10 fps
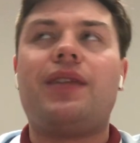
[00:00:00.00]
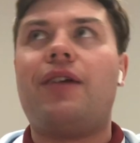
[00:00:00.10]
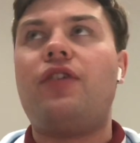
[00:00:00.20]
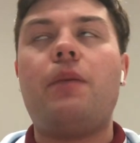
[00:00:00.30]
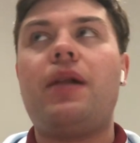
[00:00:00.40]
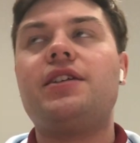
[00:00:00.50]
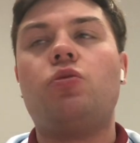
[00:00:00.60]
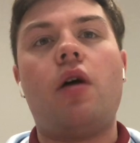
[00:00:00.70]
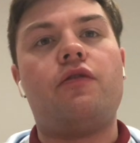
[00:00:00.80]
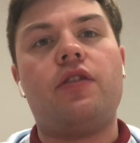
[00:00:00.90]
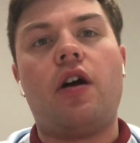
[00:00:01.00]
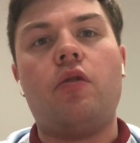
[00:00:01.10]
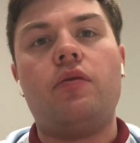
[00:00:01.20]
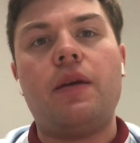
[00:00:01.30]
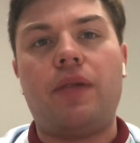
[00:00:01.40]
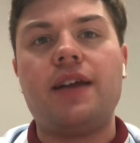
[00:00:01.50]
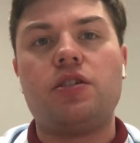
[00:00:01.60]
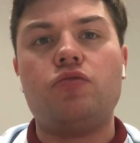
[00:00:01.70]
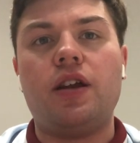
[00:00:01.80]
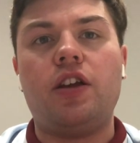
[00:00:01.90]
And fair play to Watford, though. They played
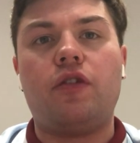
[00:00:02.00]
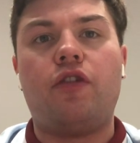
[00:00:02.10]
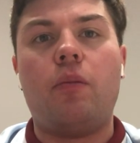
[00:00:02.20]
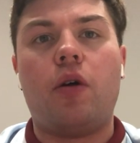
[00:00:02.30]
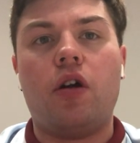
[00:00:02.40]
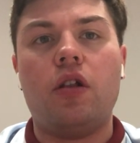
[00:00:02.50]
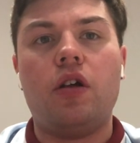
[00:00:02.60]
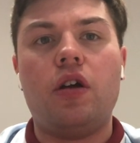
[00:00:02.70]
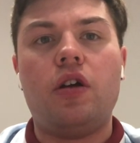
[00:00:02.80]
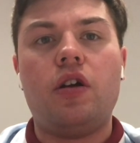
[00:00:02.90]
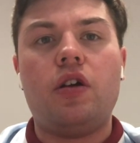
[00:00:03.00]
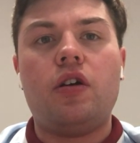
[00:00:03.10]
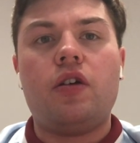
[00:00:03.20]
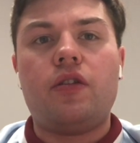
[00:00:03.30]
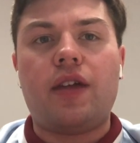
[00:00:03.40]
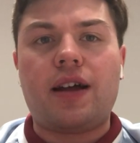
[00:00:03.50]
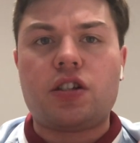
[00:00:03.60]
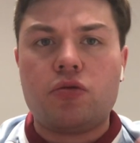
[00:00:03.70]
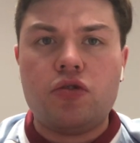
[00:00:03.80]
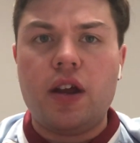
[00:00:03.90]
some really good football. They had
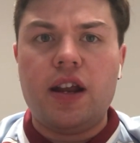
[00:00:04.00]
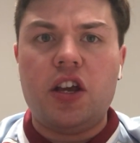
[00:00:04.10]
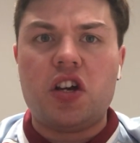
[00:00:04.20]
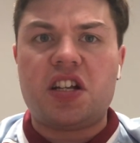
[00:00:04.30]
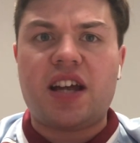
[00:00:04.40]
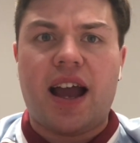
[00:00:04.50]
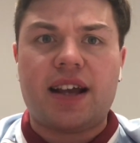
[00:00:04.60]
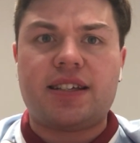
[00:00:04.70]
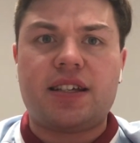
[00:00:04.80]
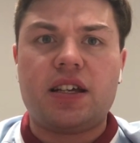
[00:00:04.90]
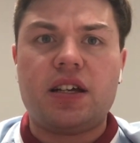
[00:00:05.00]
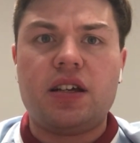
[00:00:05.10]
some really good attacks.